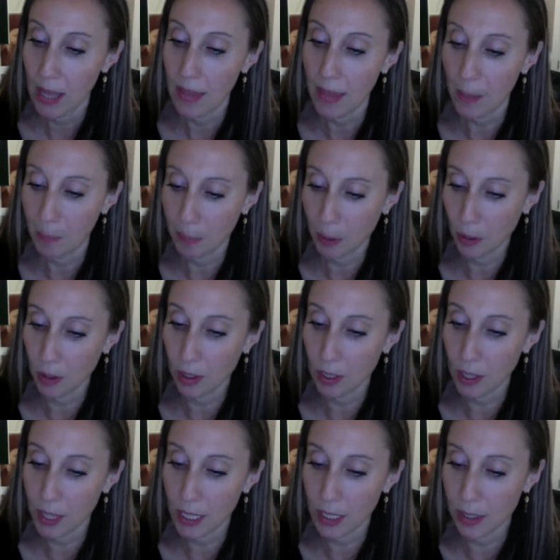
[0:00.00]
that
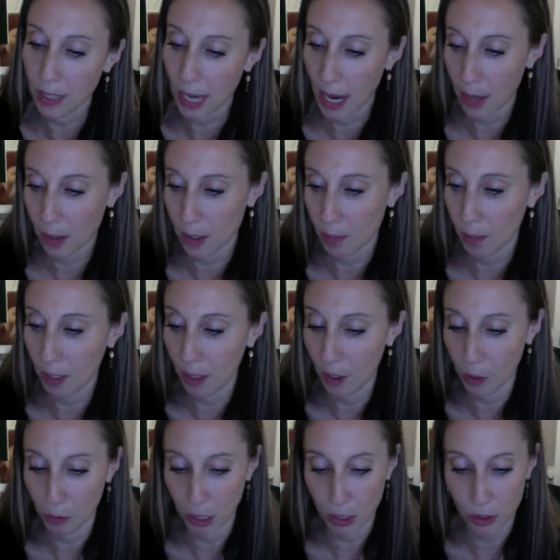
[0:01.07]
buildeth his house by
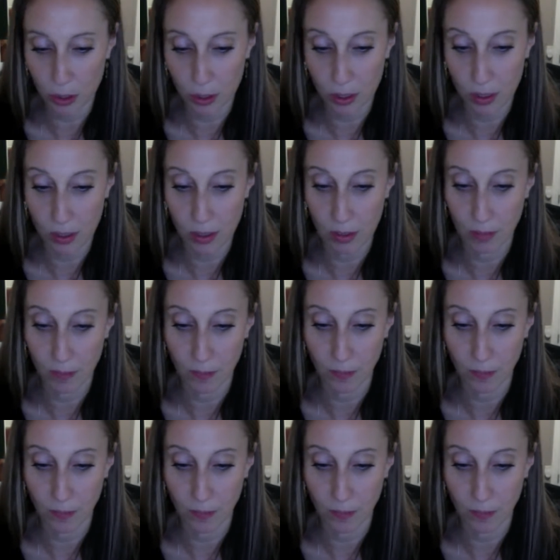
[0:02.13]
unrighteousness.